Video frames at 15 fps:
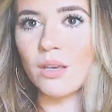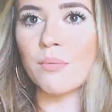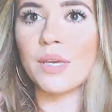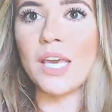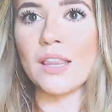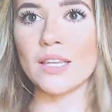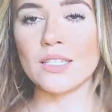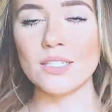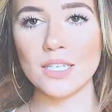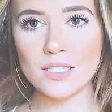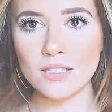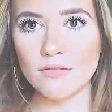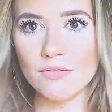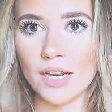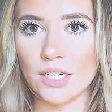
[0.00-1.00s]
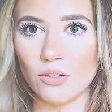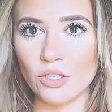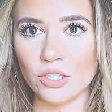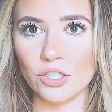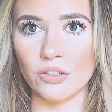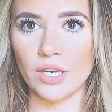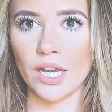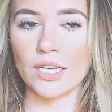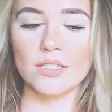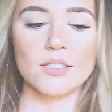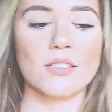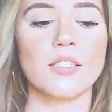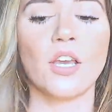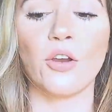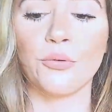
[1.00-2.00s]
Yeah, this is the final look, you
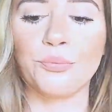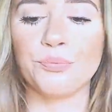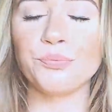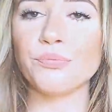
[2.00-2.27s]
guys. So